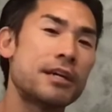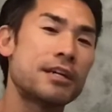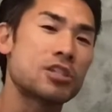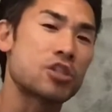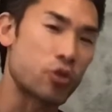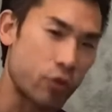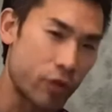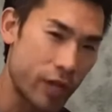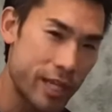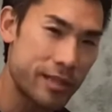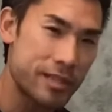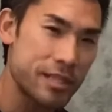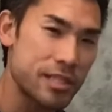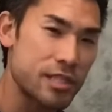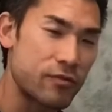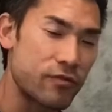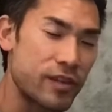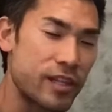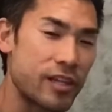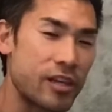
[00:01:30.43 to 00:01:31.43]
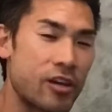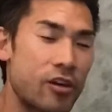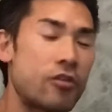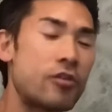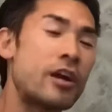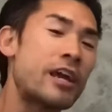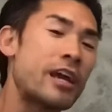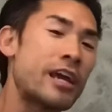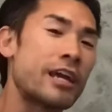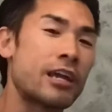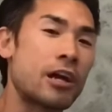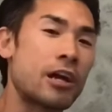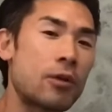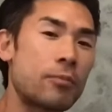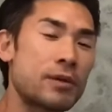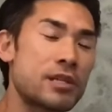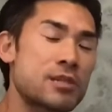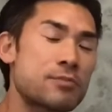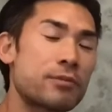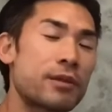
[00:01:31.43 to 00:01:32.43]
to create this video and help
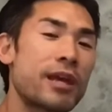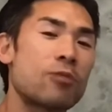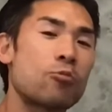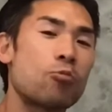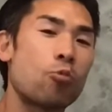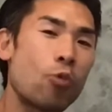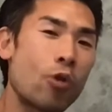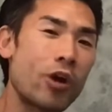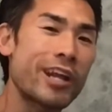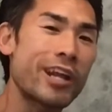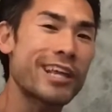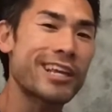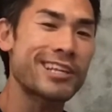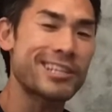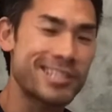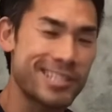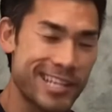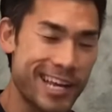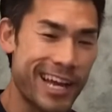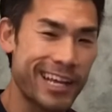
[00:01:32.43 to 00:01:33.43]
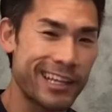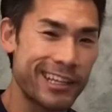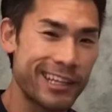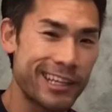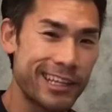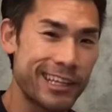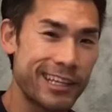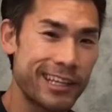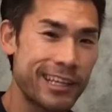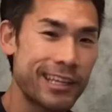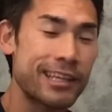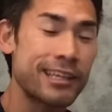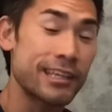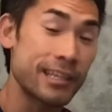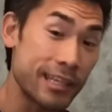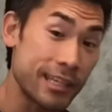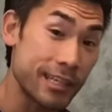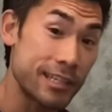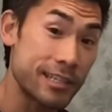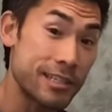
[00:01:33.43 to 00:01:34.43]
explain what
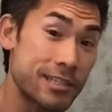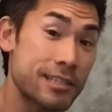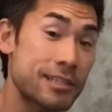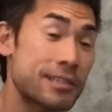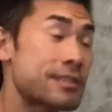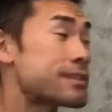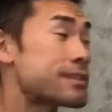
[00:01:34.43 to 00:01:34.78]
is